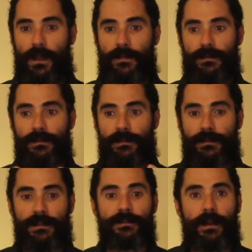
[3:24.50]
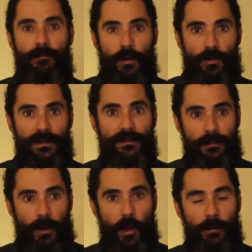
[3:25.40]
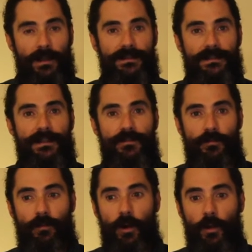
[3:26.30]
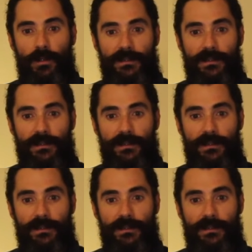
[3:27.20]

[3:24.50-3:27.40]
And in that role, the poet plays a central role